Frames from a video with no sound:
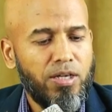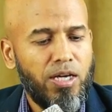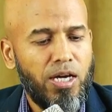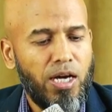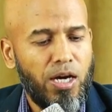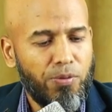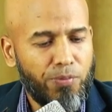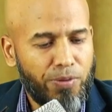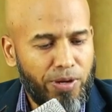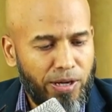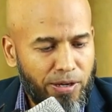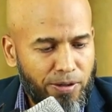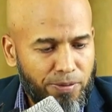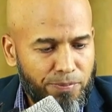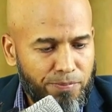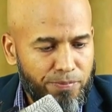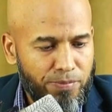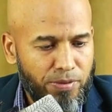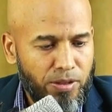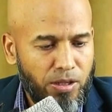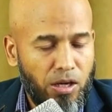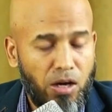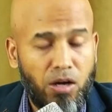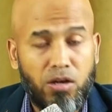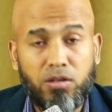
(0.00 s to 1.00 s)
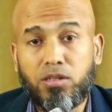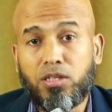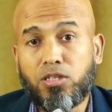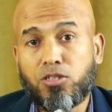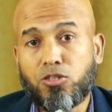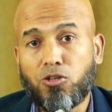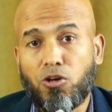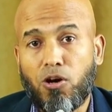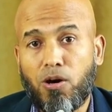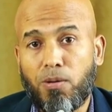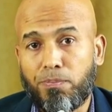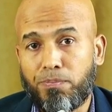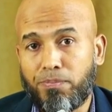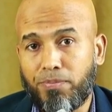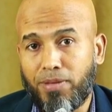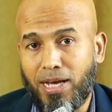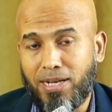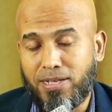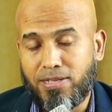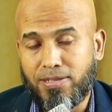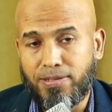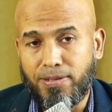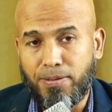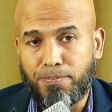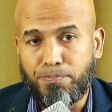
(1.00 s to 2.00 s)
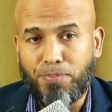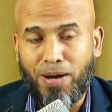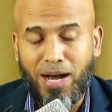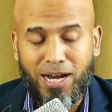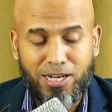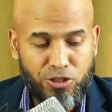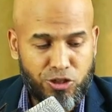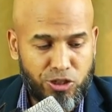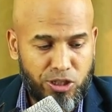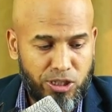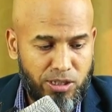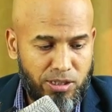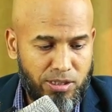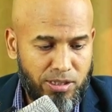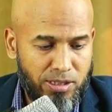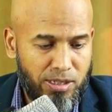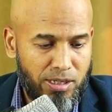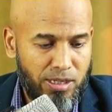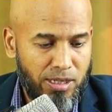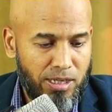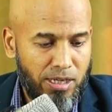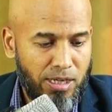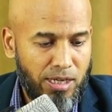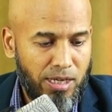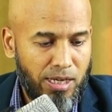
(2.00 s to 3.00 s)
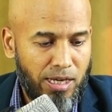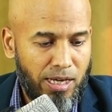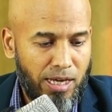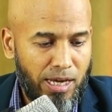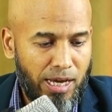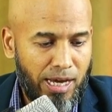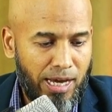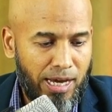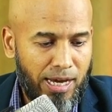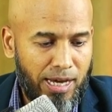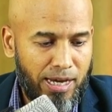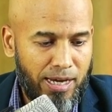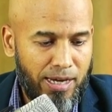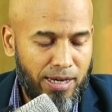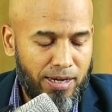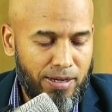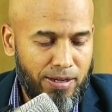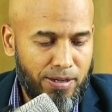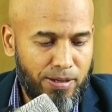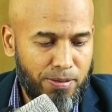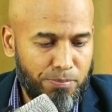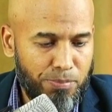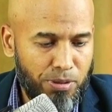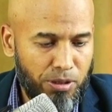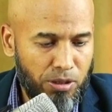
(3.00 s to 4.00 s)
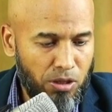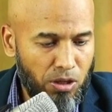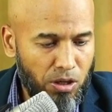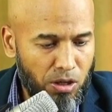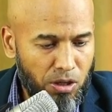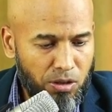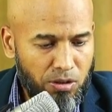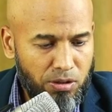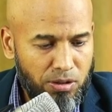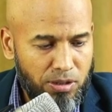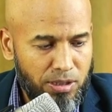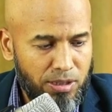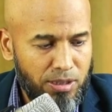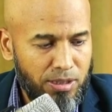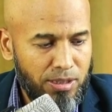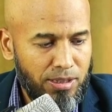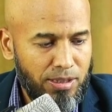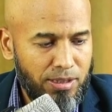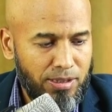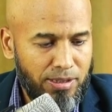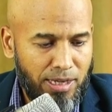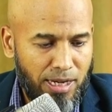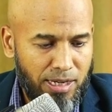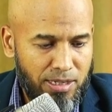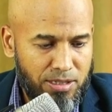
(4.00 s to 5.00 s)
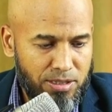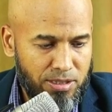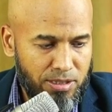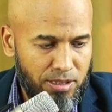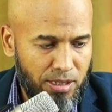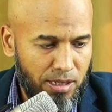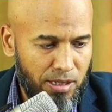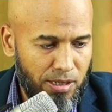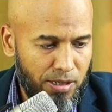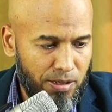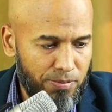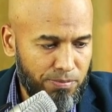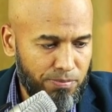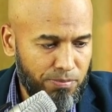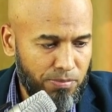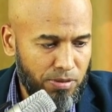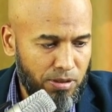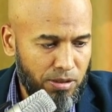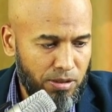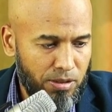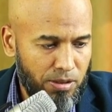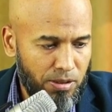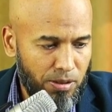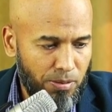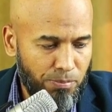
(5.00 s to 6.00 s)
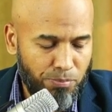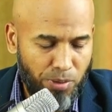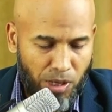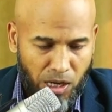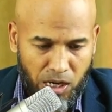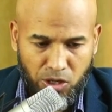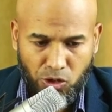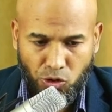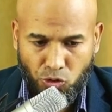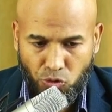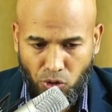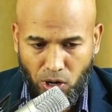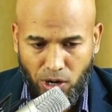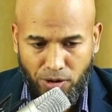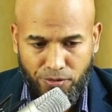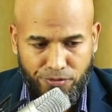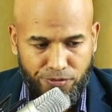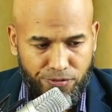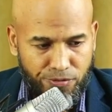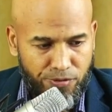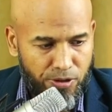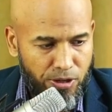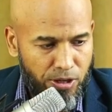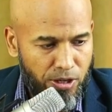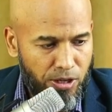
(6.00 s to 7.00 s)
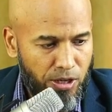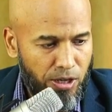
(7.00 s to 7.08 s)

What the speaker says: Okay, on the top that's a pie chart, and below that's a bar graph.